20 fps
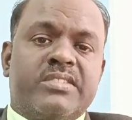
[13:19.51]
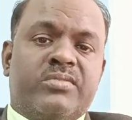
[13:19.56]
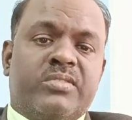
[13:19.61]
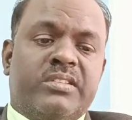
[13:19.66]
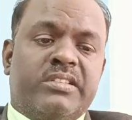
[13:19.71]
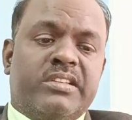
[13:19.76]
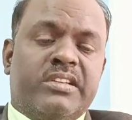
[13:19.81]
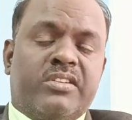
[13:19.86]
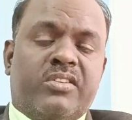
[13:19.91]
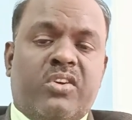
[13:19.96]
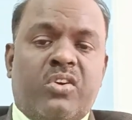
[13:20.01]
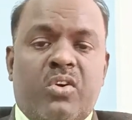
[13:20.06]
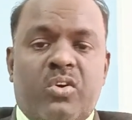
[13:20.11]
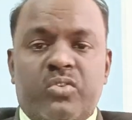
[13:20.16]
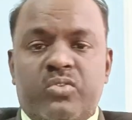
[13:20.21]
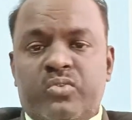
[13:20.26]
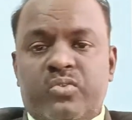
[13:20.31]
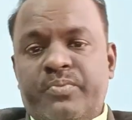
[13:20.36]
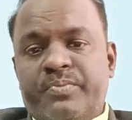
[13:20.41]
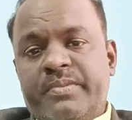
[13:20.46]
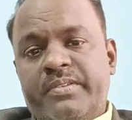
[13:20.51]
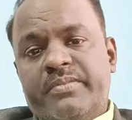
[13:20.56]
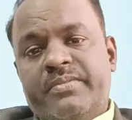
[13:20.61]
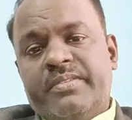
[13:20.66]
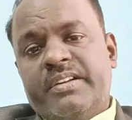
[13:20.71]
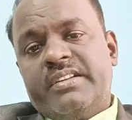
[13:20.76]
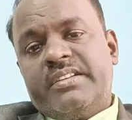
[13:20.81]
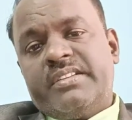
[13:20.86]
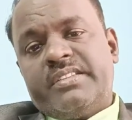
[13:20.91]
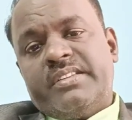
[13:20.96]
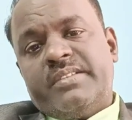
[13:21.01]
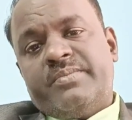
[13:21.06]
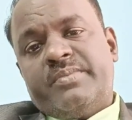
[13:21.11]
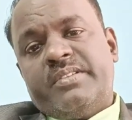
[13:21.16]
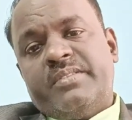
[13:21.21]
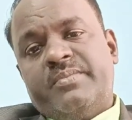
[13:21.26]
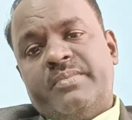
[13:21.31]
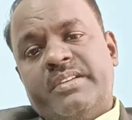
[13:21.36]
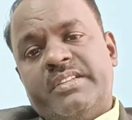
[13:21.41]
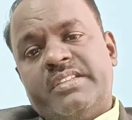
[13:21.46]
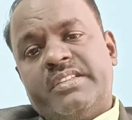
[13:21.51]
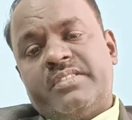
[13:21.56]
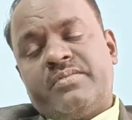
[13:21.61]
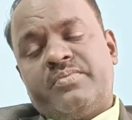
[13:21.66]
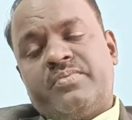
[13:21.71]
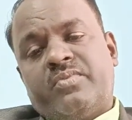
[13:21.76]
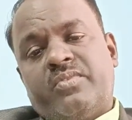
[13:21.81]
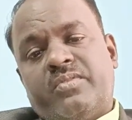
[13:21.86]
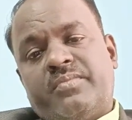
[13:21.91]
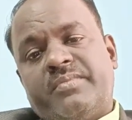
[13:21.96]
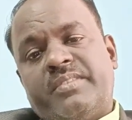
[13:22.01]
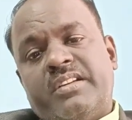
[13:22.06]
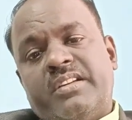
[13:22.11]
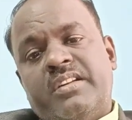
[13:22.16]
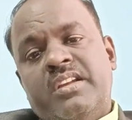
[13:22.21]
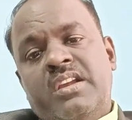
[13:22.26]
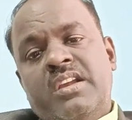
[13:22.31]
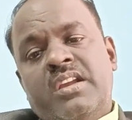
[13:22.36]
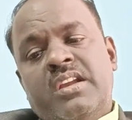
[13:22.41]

and then how to prevent safety measures from the